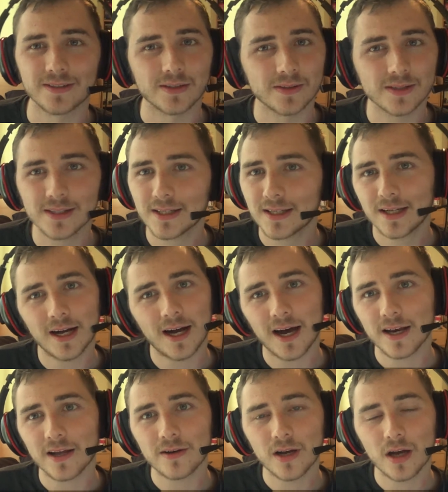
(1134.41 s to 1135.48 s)
So
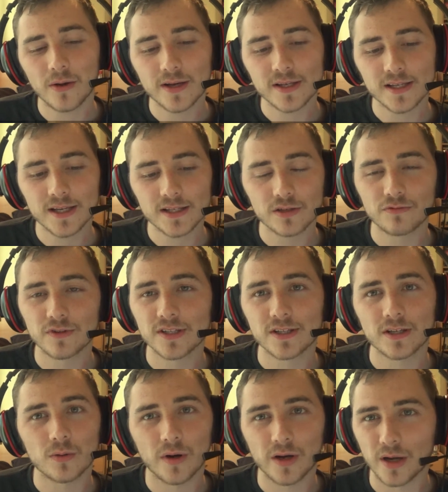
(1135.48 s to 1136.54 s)
I don't know, it's a
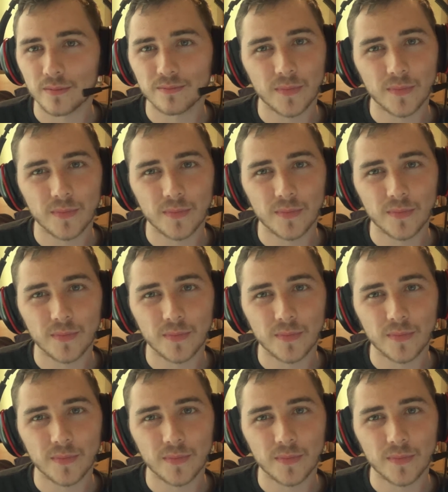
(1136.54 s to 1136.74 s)
risky one.